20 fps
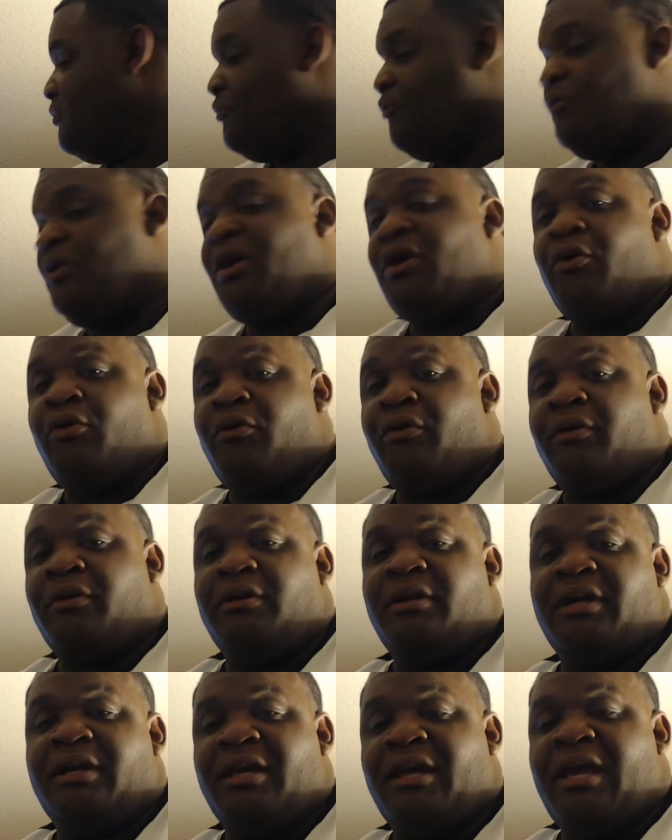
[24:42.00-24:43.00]
record
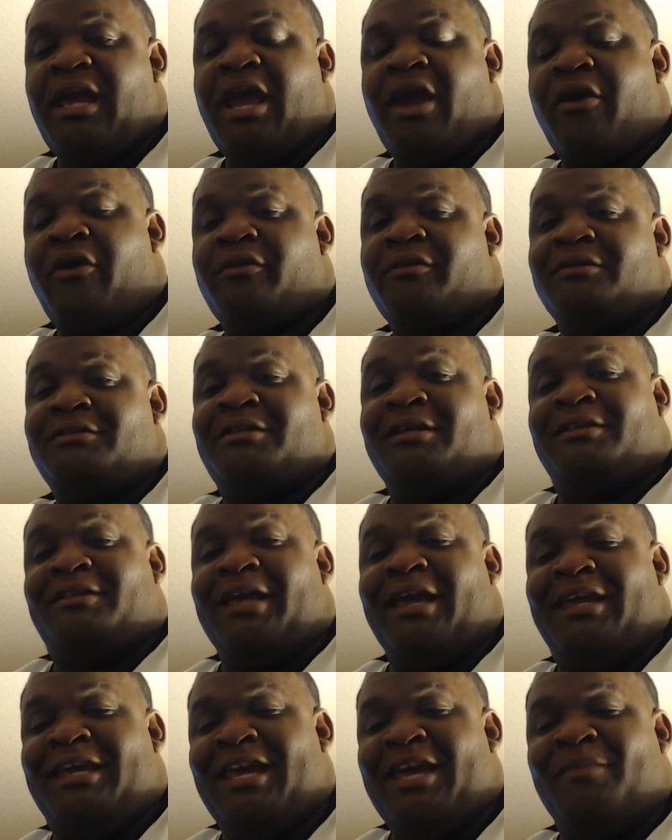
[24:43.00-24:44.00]
looking characters that
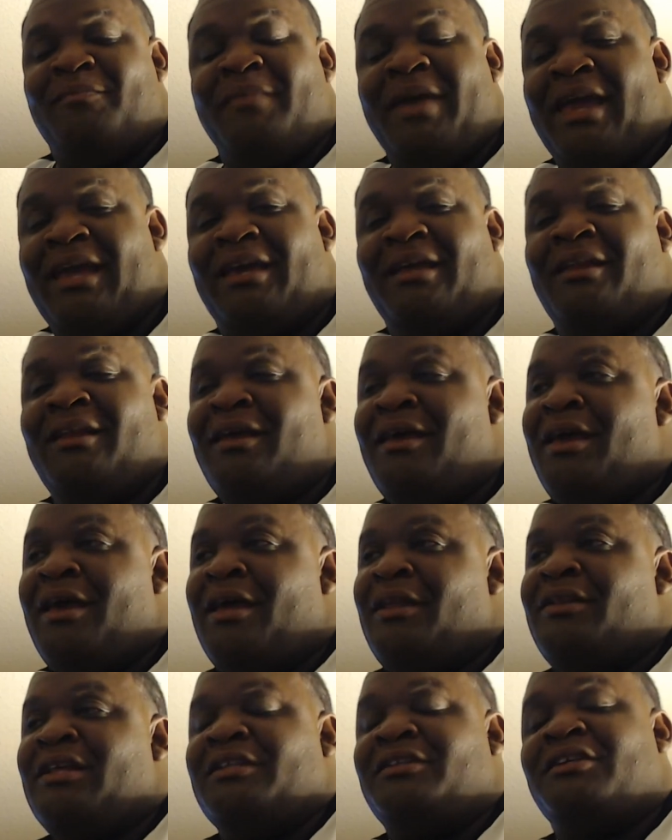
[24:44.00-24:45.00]
they keep making
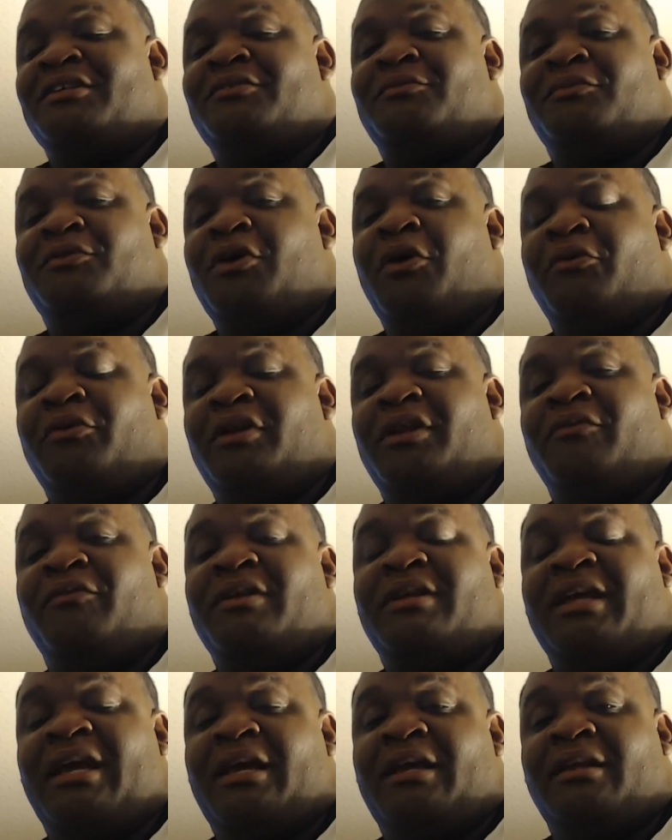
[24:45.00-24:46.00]
that look totally
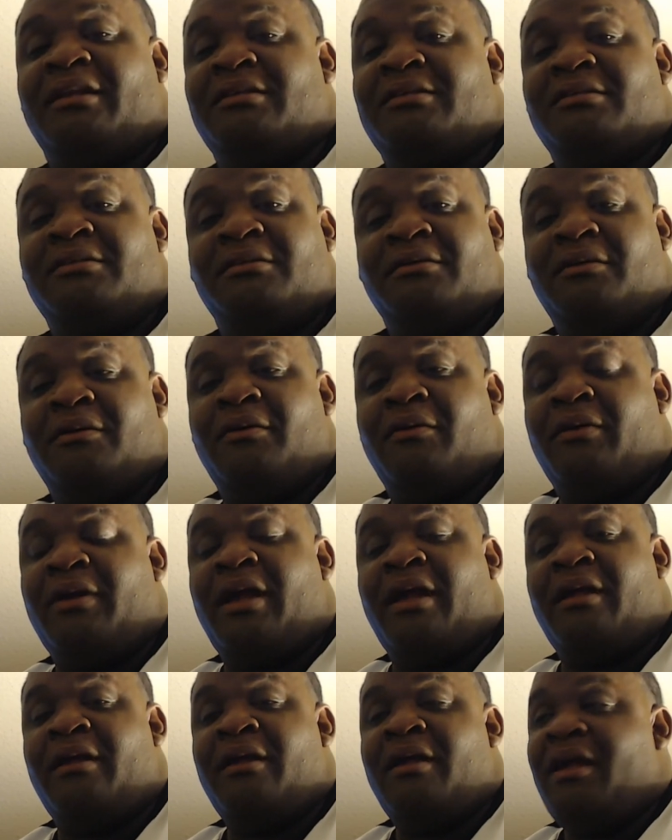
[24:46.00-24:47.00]
ridiculous.
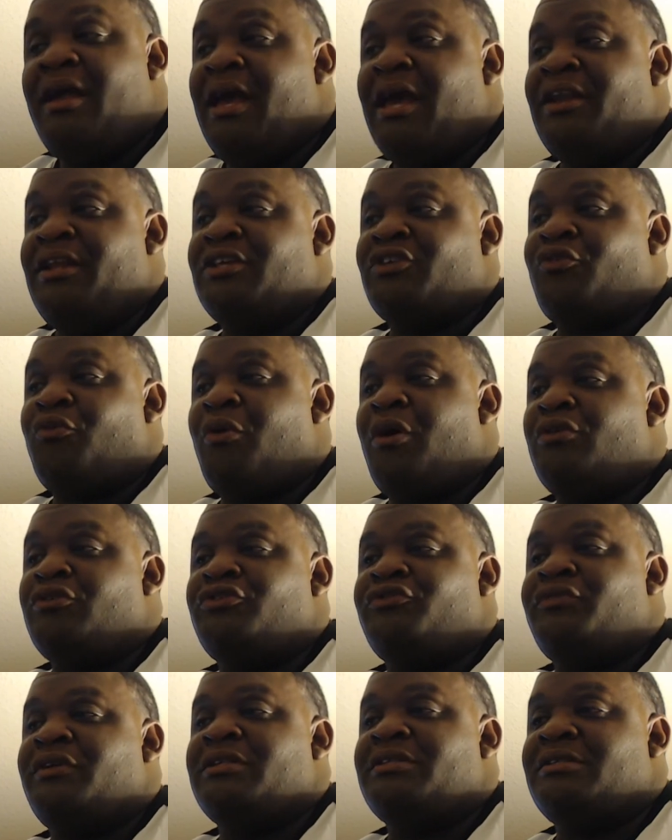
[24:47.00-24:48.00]
Okay, and these
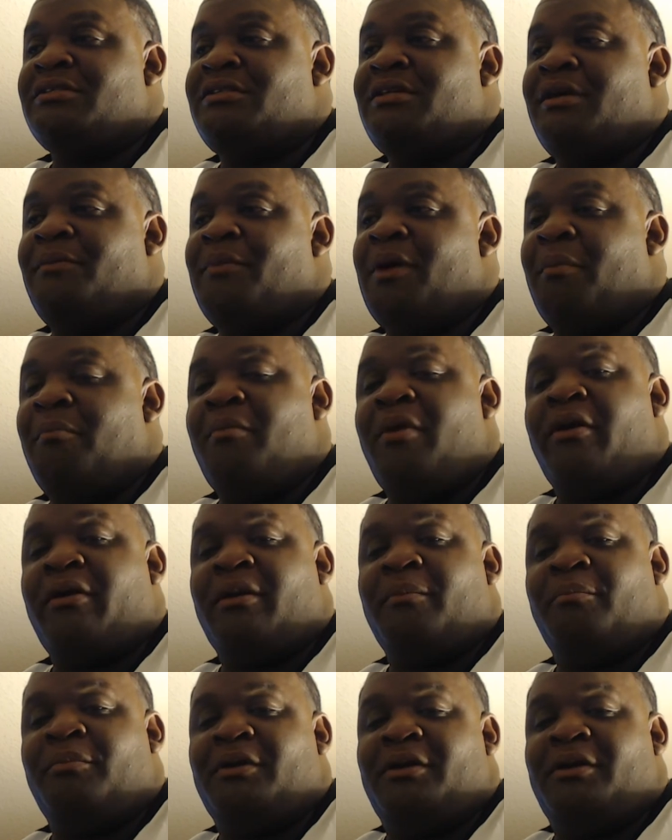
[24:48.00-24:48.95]
cross dressers that American